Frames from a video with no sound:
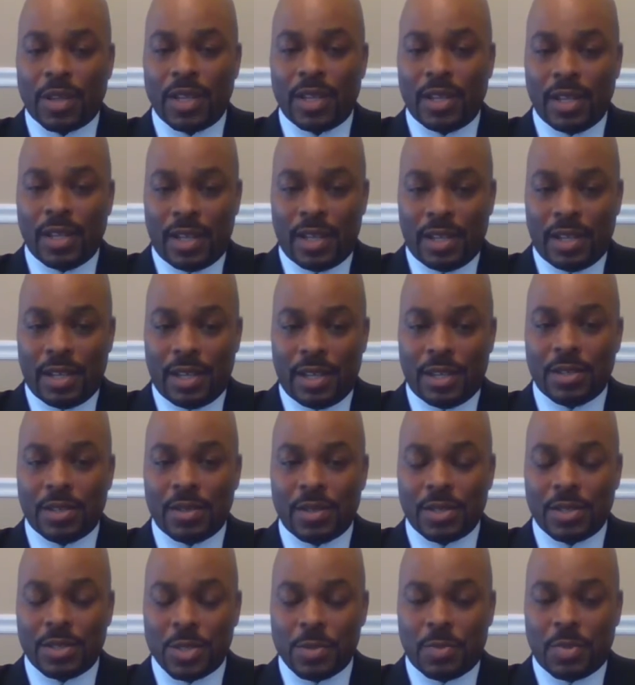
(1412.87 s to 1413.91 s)
working
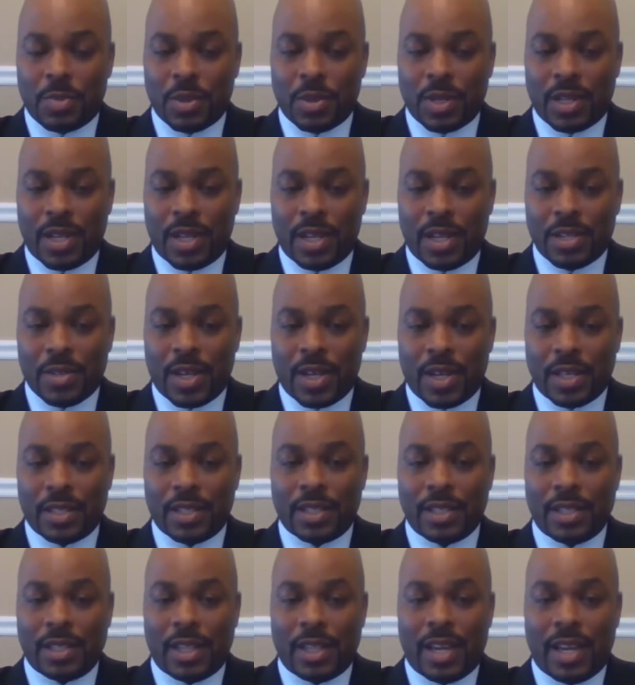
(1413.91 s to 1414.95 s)
under a support
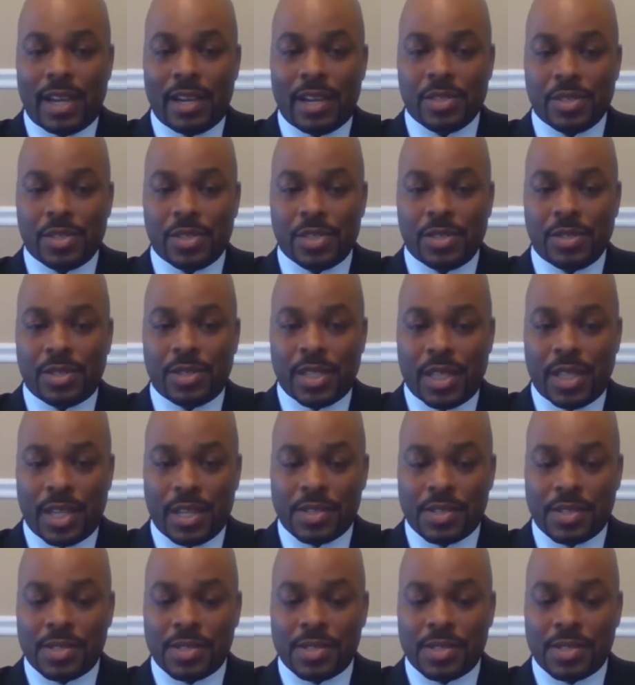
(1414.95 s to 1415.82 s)
contract that allows you to